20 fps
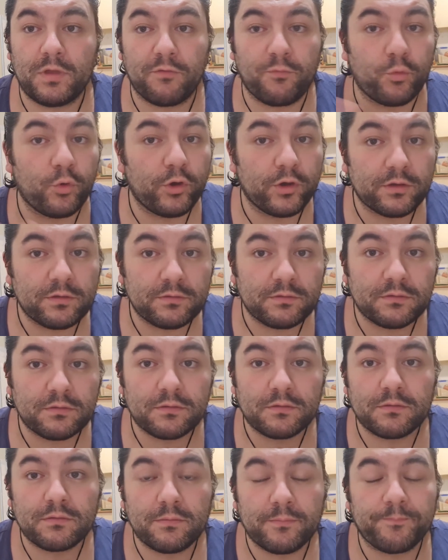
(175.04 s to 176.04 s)
worked,
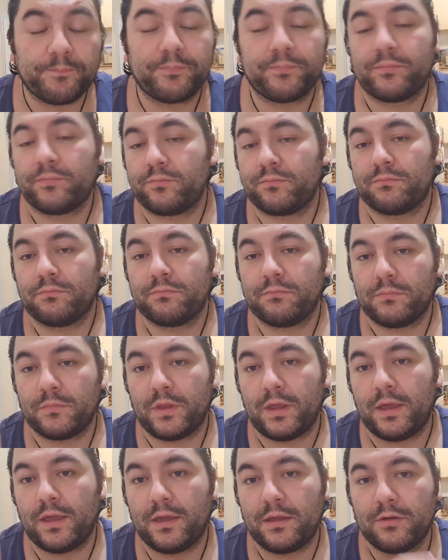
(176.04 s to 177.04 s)

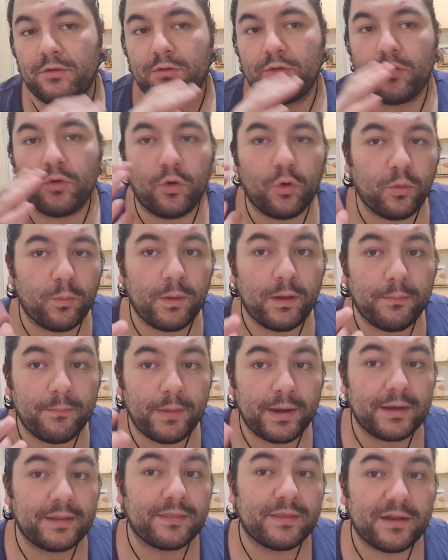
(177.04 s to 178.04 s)
and all my
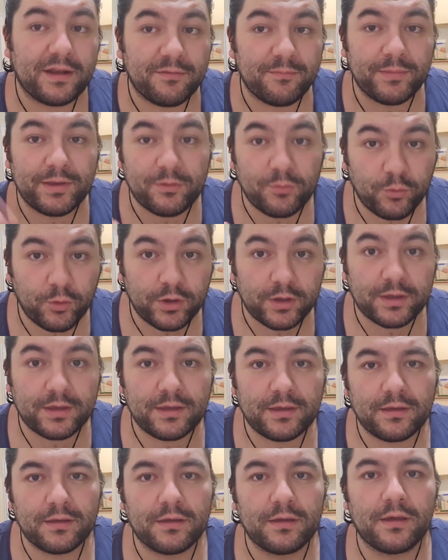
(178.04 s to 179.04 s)
money that I've made
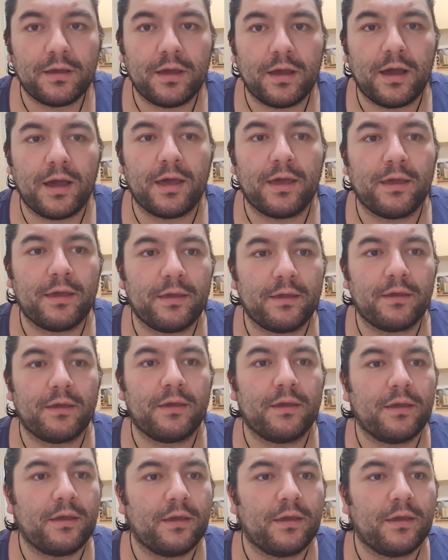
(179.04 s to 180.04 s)
working, I